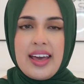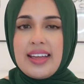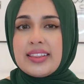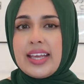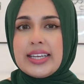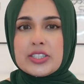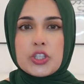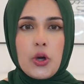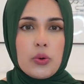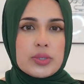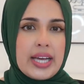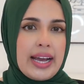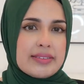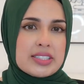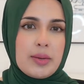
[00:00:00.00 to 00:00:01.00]
They don't
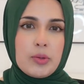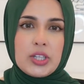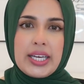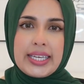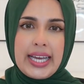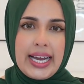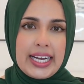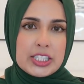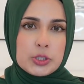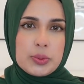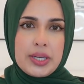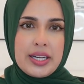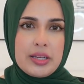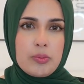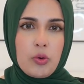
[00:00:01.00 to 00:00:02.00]
have someone like Ashwin
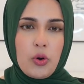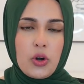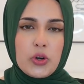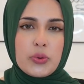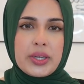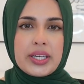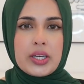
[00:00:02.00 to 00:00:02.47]
anymore who can